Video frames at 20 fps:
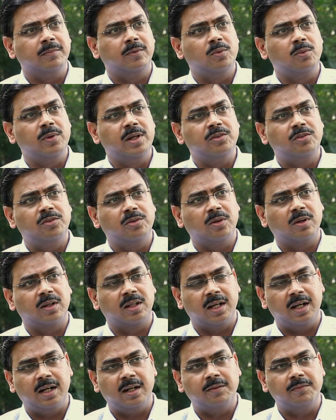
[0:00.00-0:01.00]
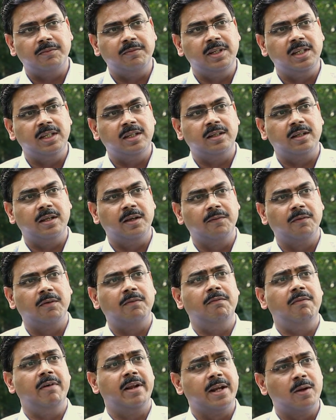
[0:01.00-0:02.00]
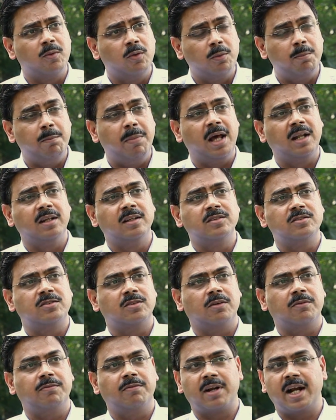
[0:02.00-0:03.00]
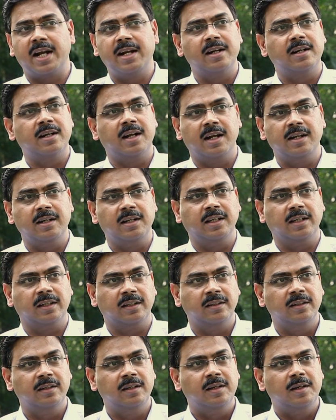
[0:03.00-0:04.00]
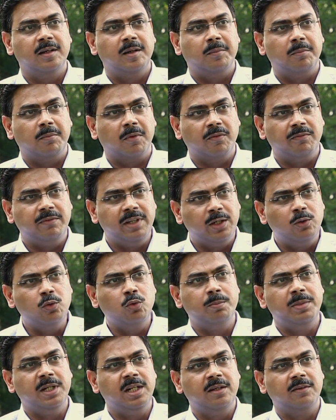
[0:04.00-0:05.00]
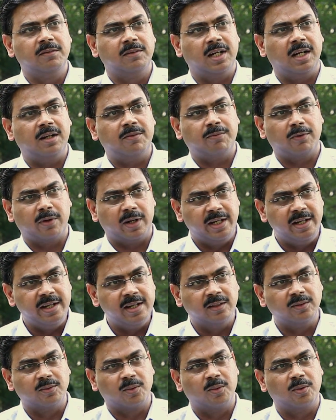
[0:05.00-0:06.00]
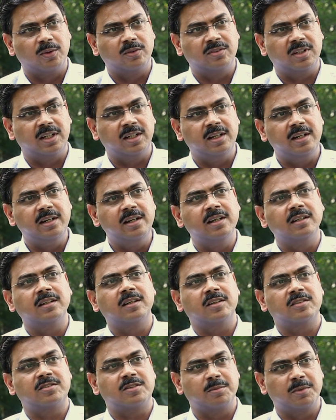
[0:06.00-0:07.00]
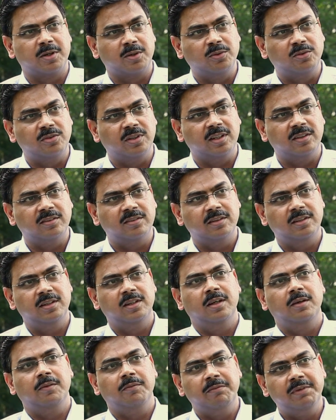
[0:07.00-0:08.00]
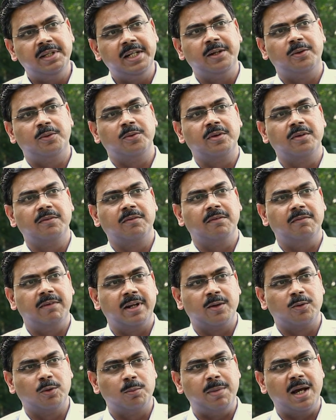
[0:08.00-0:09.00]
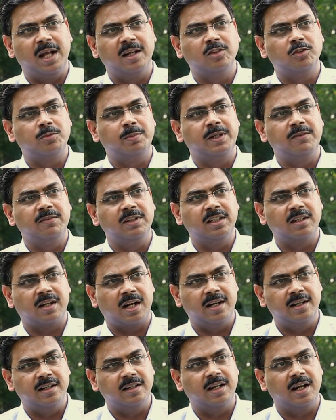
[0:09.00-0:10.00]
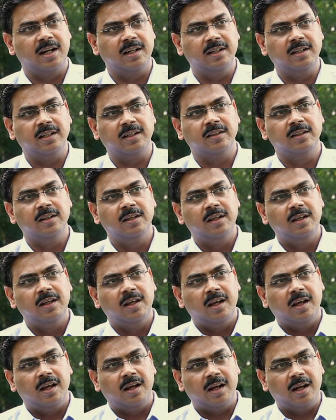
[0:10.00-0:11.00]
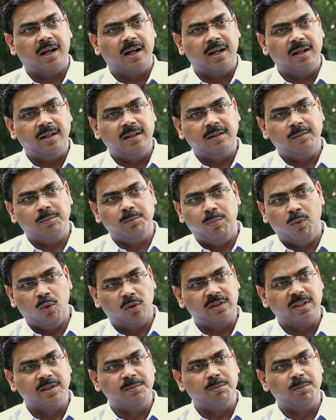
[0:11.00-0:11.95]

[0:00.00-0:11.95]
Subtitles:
to ensure that we give a very good balance of ride and handling. We do believe that for Indian roads and Indian customer usage, we need to give a very good balance between ride and handling. And both in